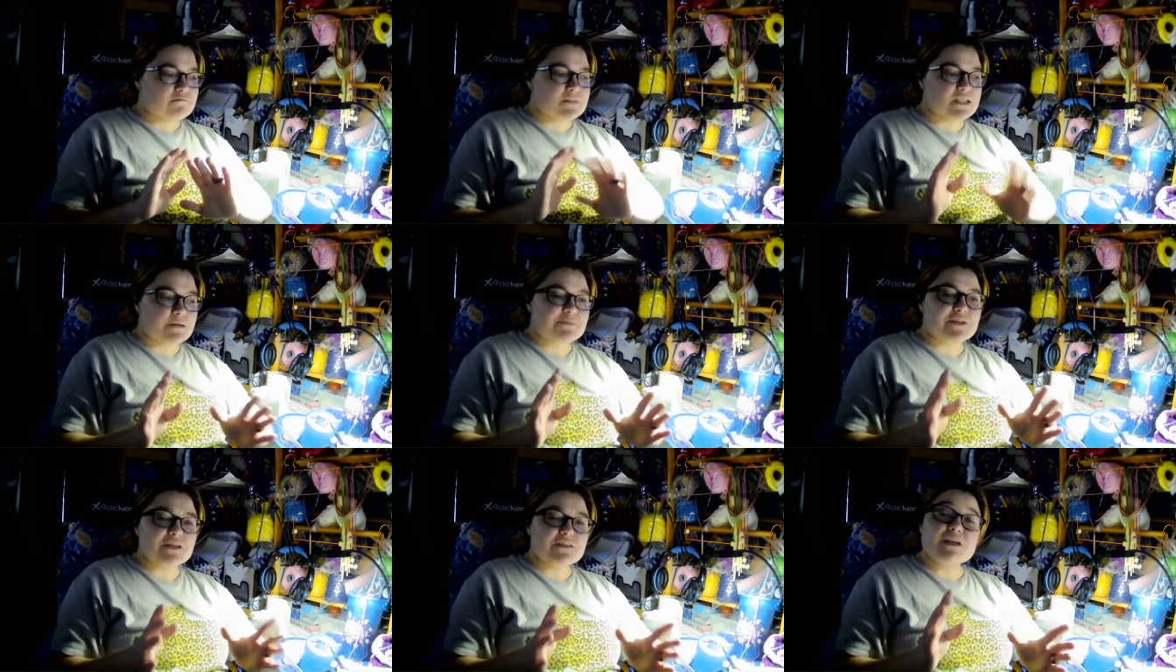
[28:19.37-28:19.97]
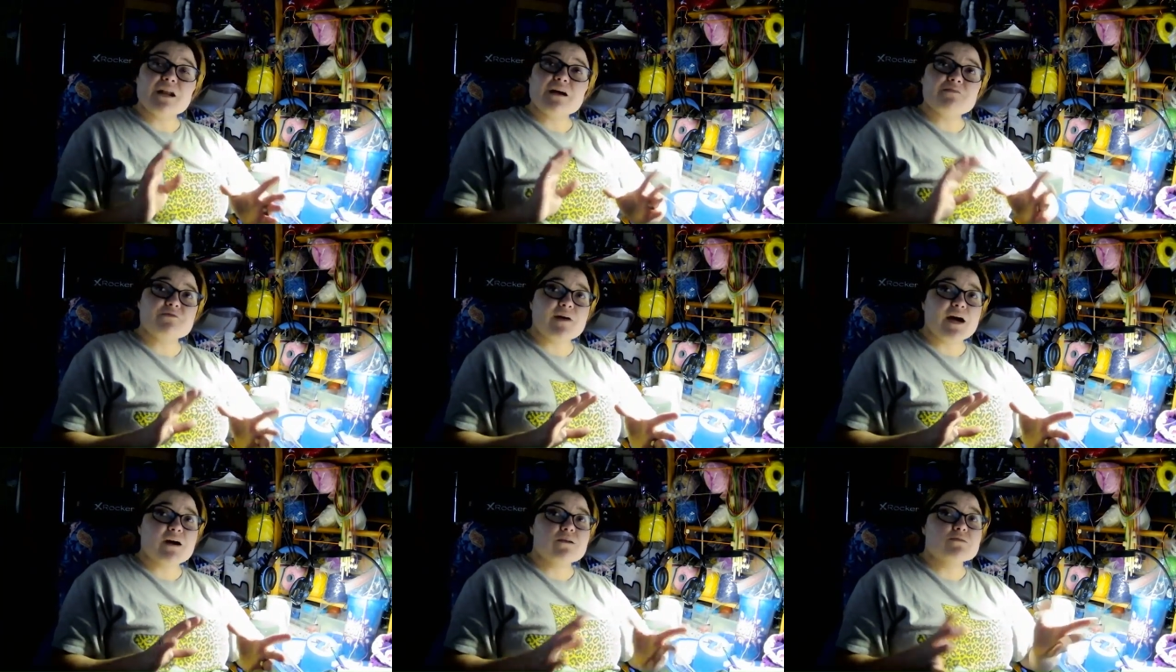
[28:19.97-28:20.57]
something that I
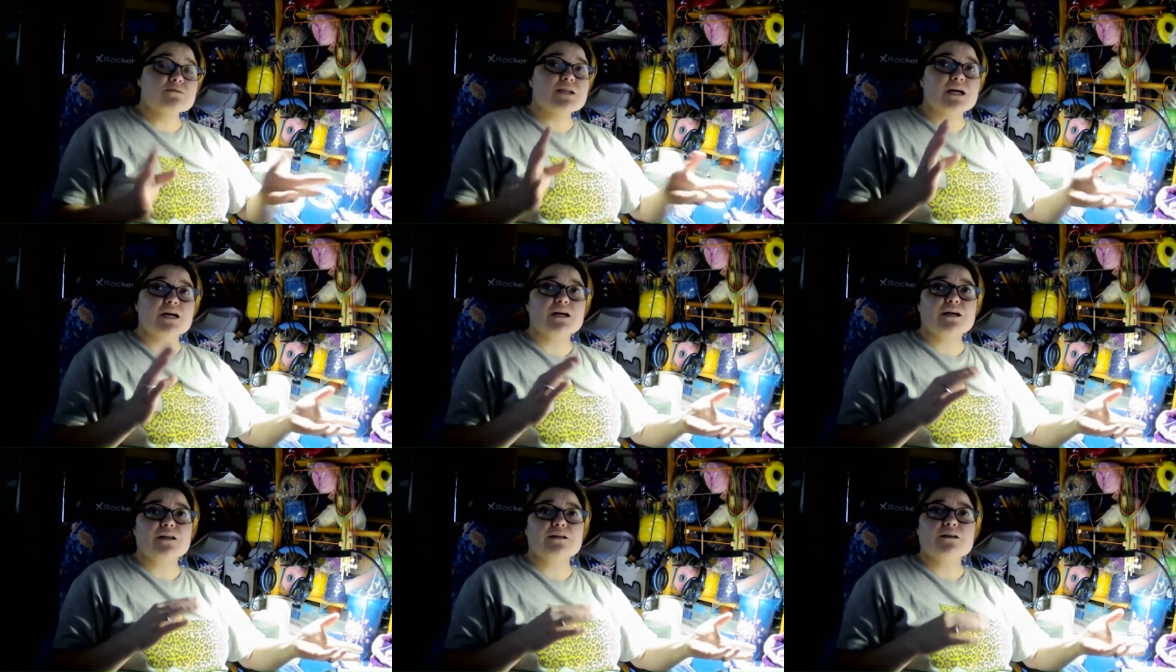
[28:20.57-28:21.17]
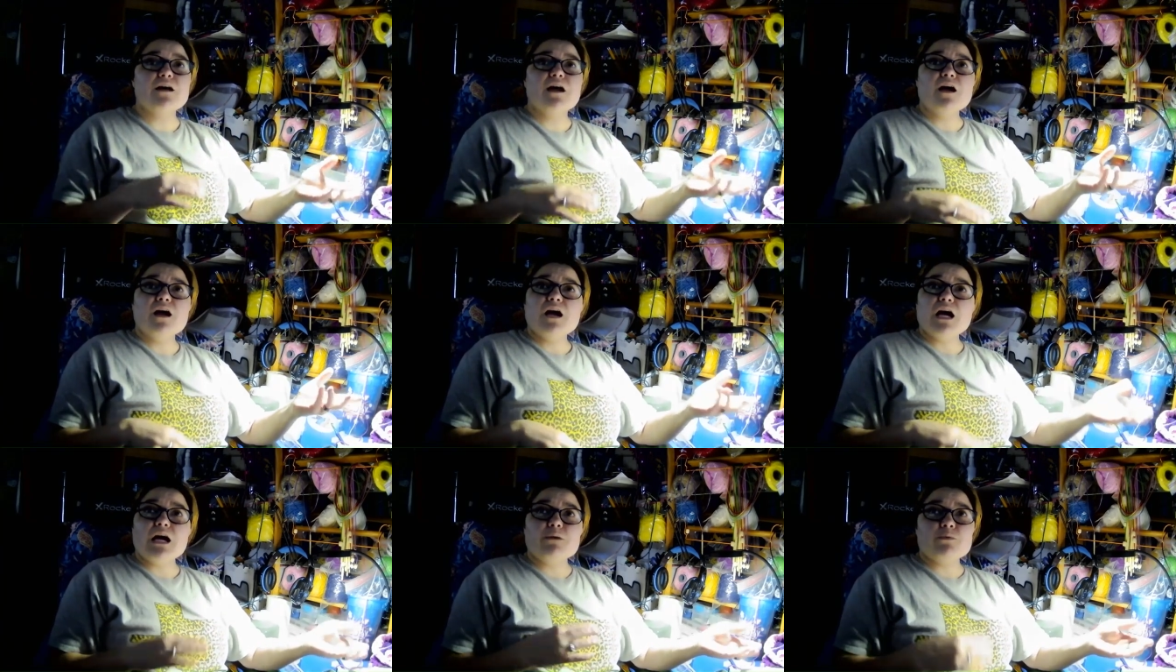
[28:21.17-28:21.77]
found and
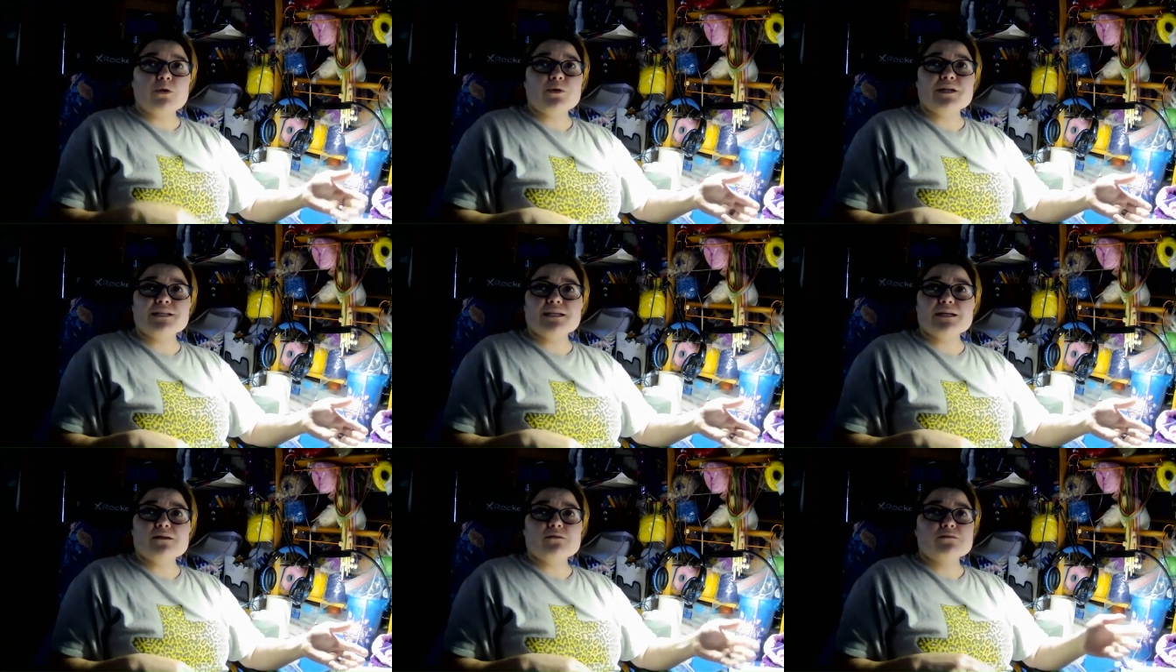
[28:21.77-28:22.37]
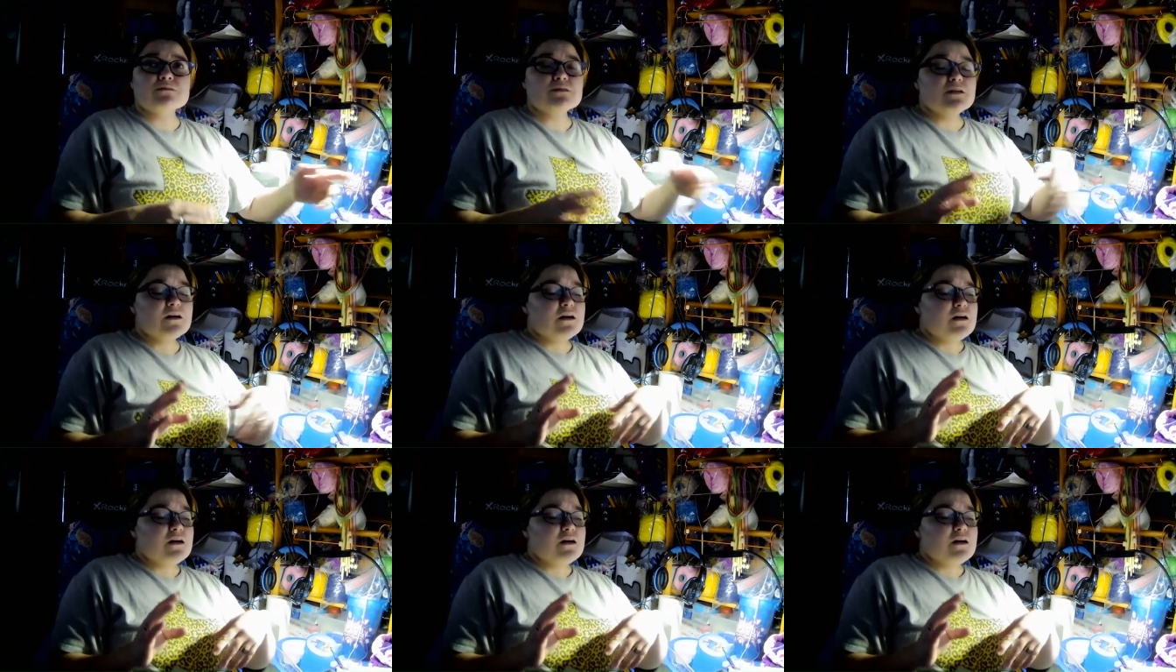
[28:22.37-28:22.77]
I wrote it down.